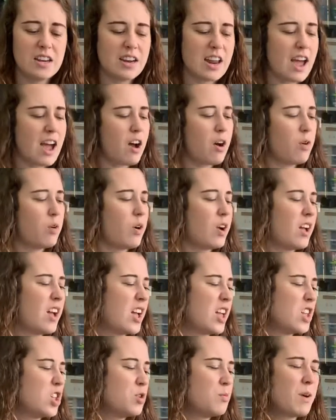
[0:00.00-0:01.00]
Now,
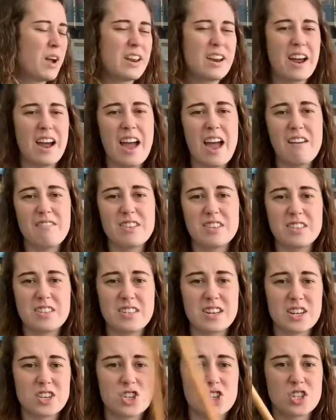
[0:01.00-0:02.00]
you might not have a
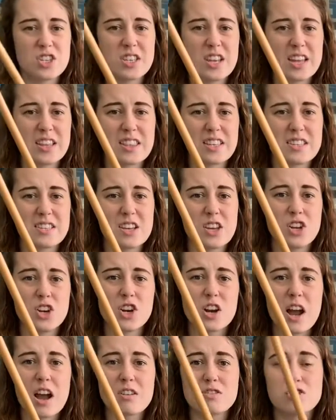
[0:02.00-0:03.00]
stick just like this at
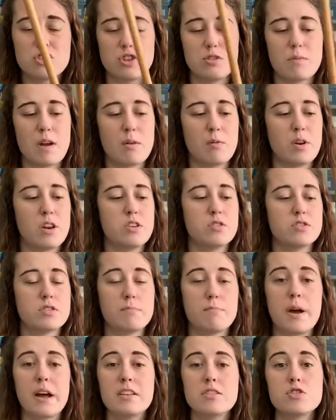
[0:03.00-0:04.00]
your house, so you might want to use
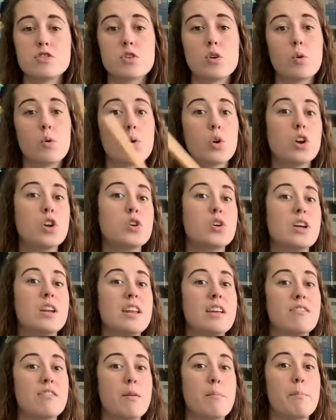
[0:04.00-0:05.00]
a pencil, or you
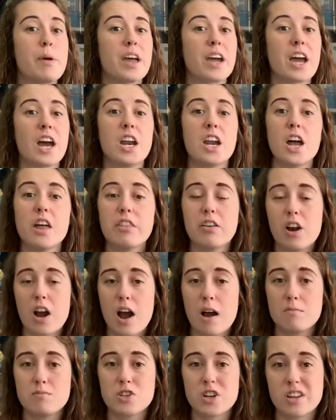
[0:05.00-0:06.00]
can even pick another
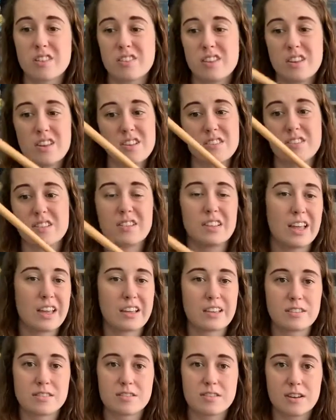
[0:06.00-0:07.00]
object that isn't
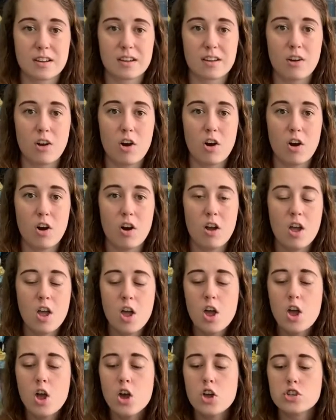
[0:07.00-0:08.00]
like a stick at all.
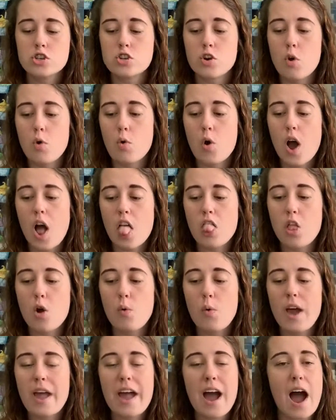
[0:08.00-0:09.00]
So
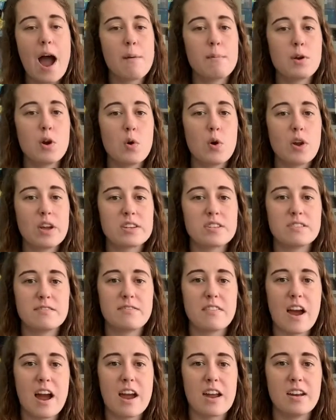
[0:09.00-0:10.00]
the way I'm going to
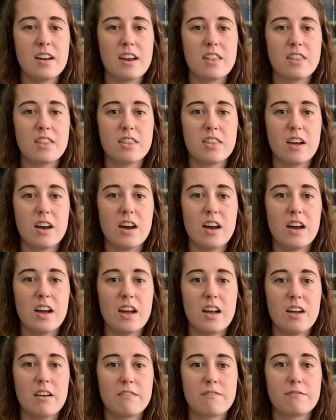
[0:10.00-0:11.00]
find
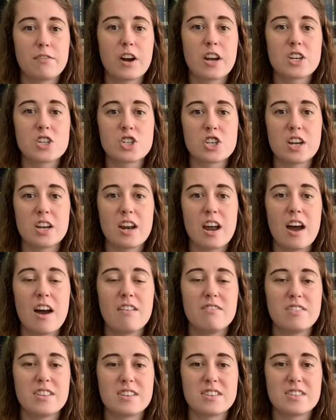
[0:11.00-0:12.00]
the friction
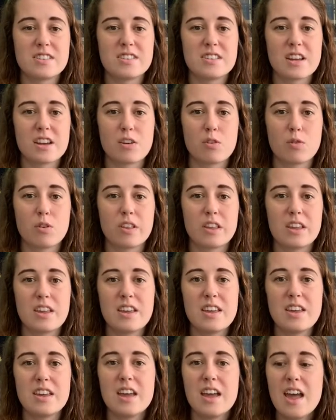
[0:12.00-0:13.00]
of the stick or the
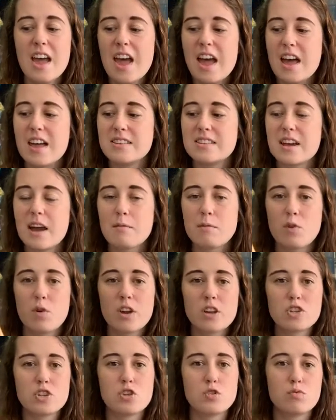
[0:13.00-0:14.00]
heat is I'm
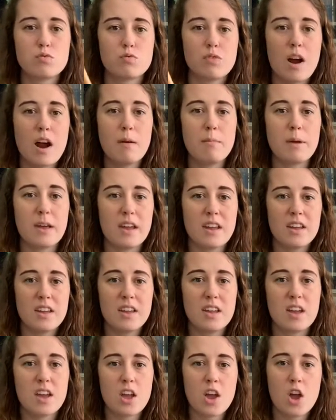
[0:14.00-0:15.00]
going to rub
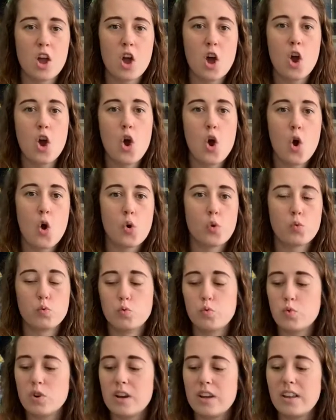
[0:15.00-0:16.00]
it
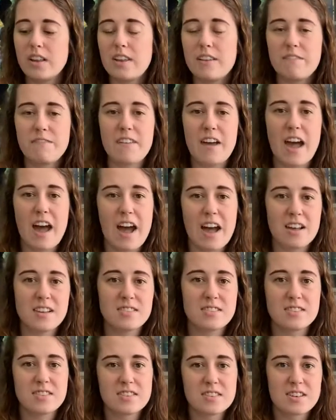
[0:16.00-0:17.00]
really
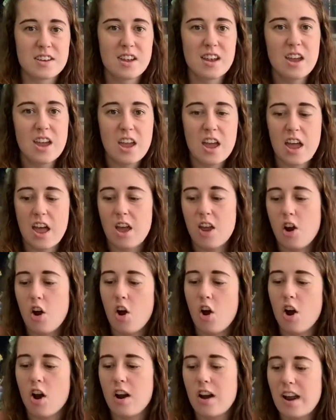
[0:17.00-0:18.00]
fast and
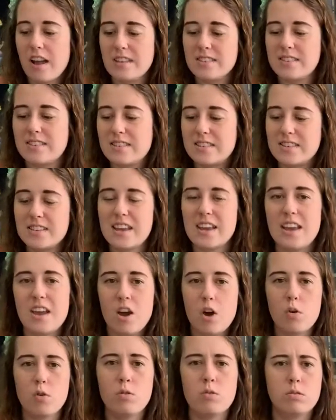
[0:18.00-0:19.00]
hard and
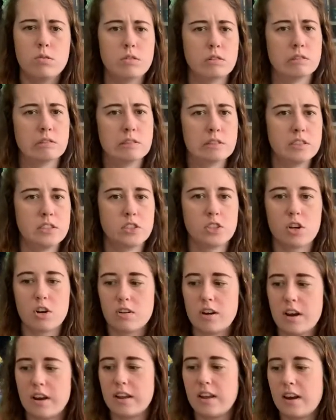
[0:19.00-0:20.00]
see, it's
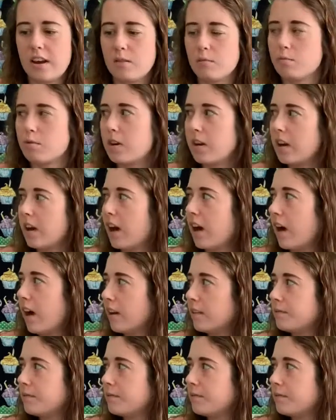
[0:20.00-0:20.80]
already getting pretty hot.